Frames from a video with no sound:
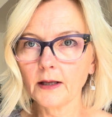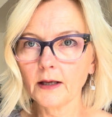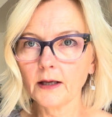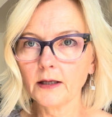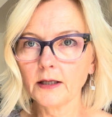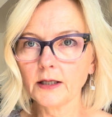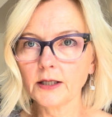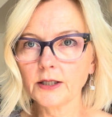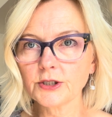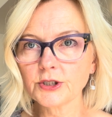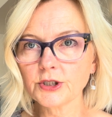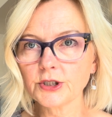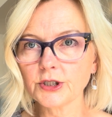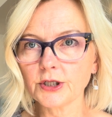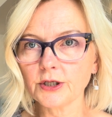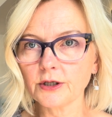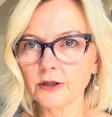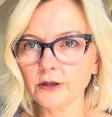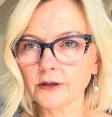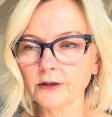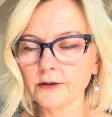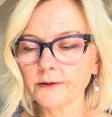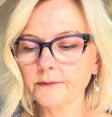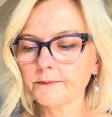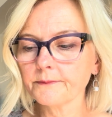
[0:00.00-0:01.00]
each
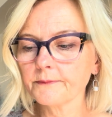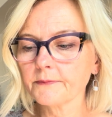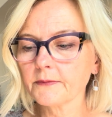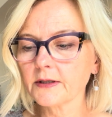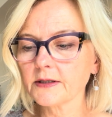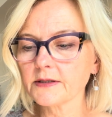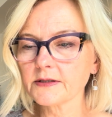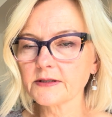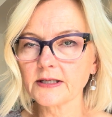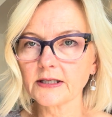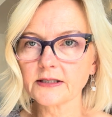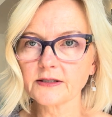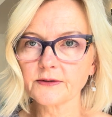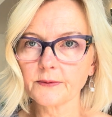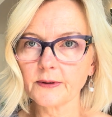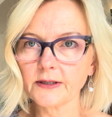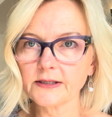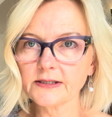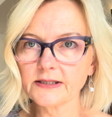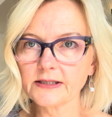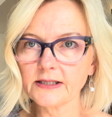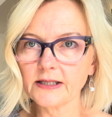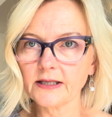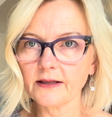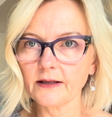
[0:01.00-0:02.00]
year because that's where I
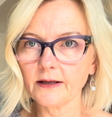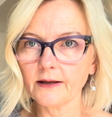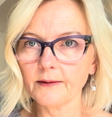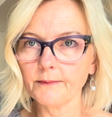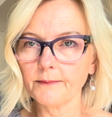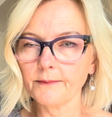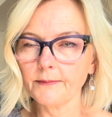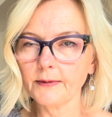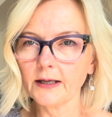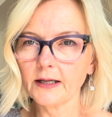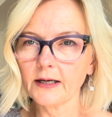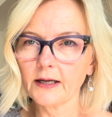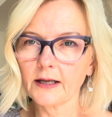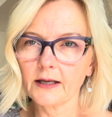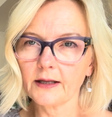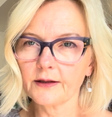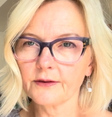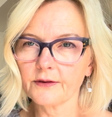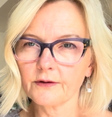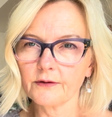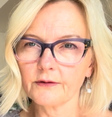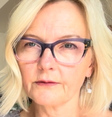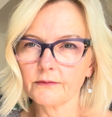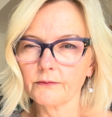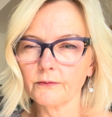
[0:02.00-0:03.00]
see them, and I get
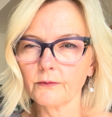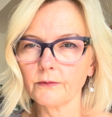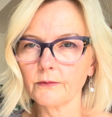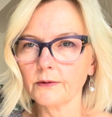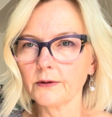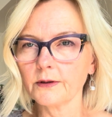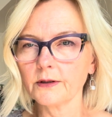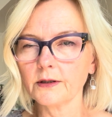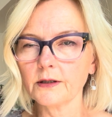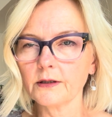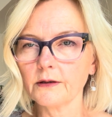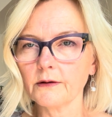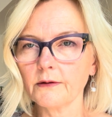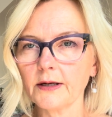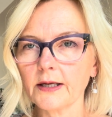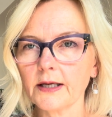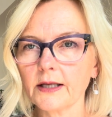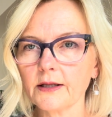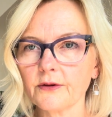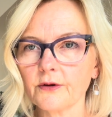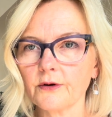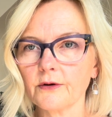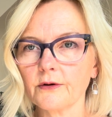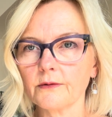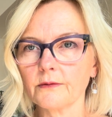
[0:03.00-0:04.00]
their, I
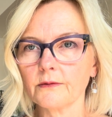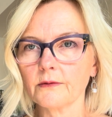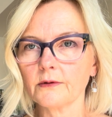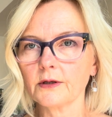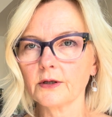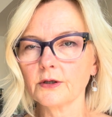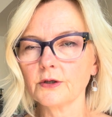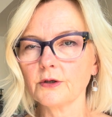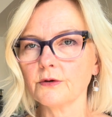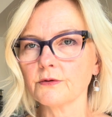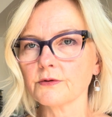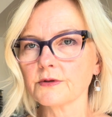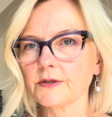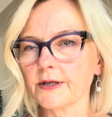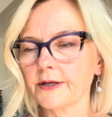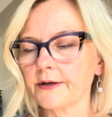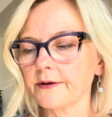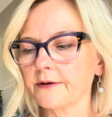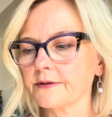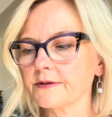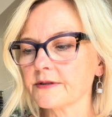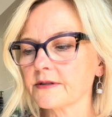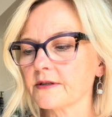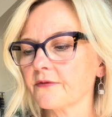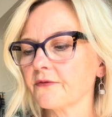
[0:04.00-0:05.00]
get their newsletter
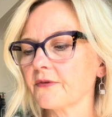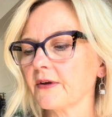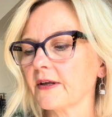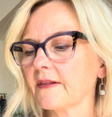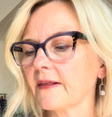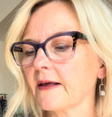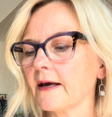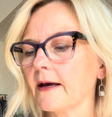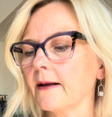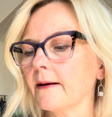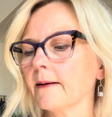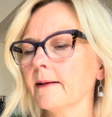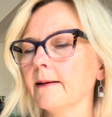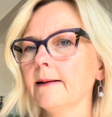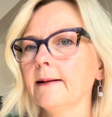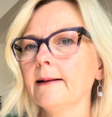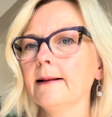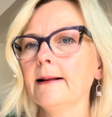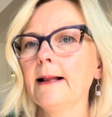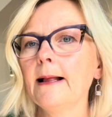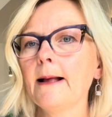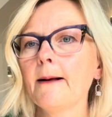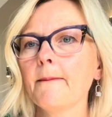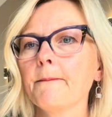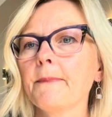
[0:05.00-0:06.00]
and stuff like that.
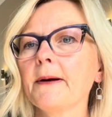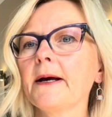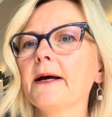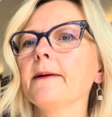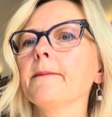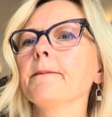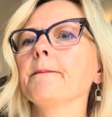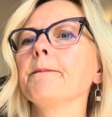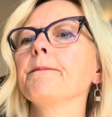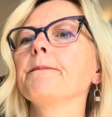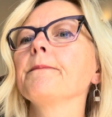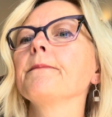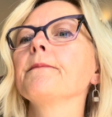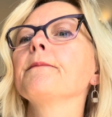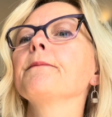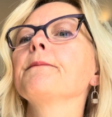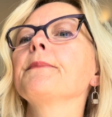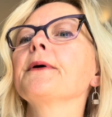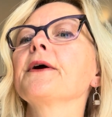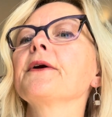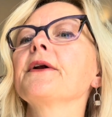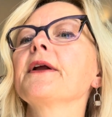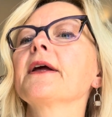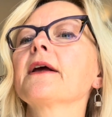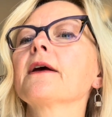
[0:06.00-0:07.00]
But
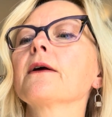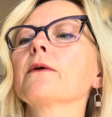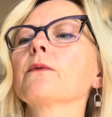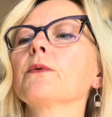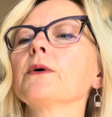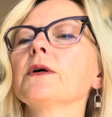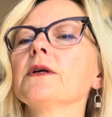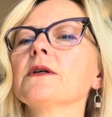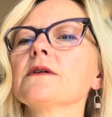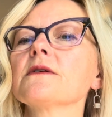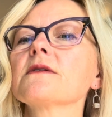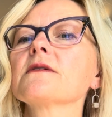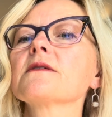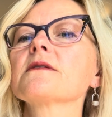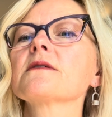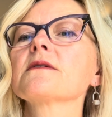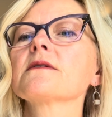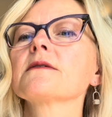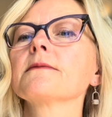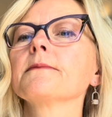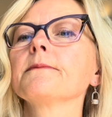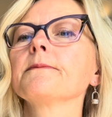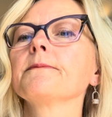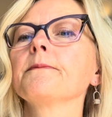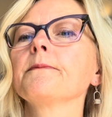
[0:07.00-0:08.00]
Bare Naked Wools,
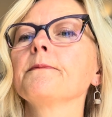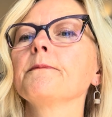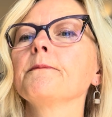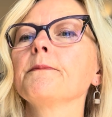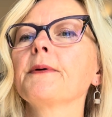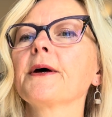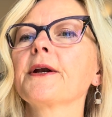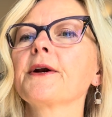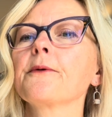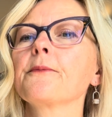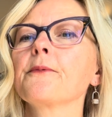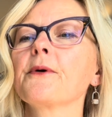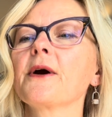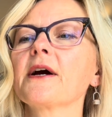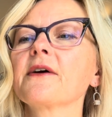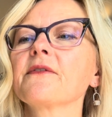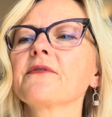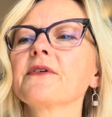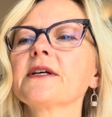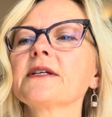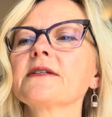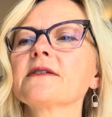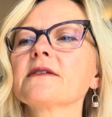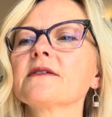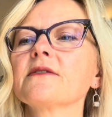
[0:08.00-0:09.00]
Better
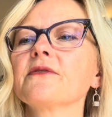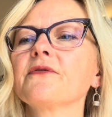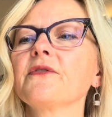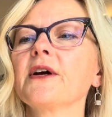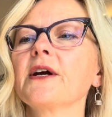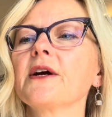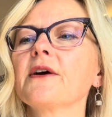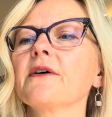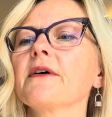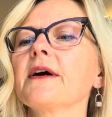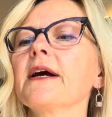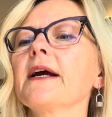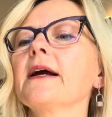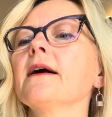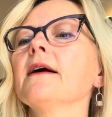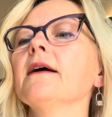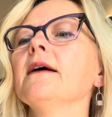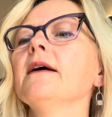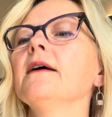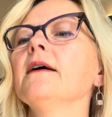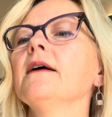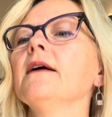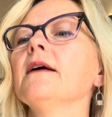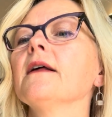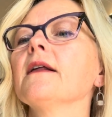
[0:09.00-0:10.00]
Breakfast fingering.
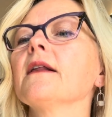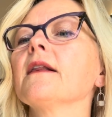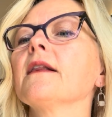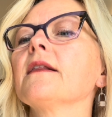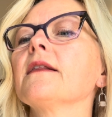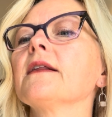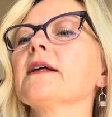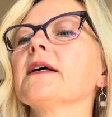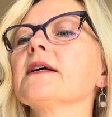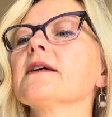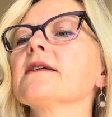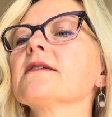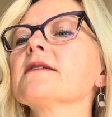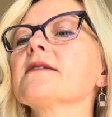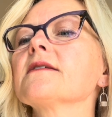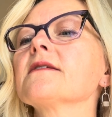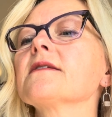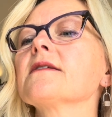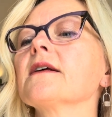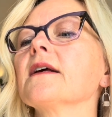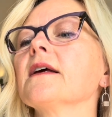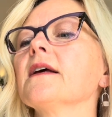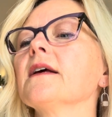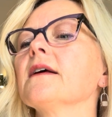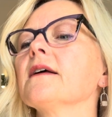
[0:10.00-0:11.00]
This
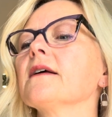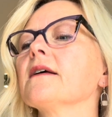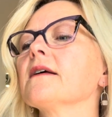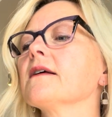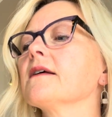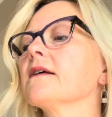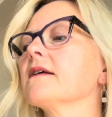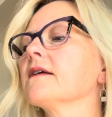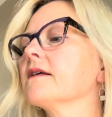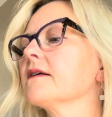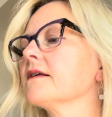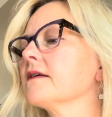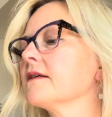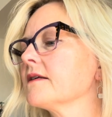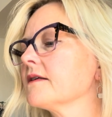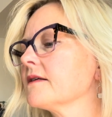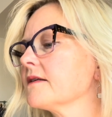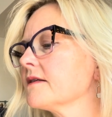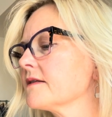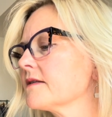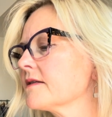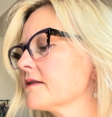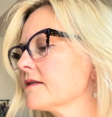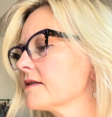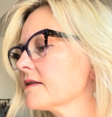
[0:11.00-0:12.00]

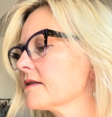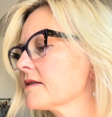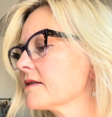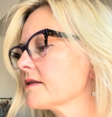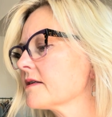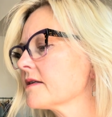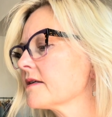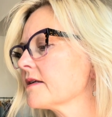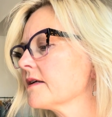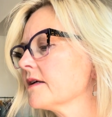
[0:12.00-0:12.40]
is,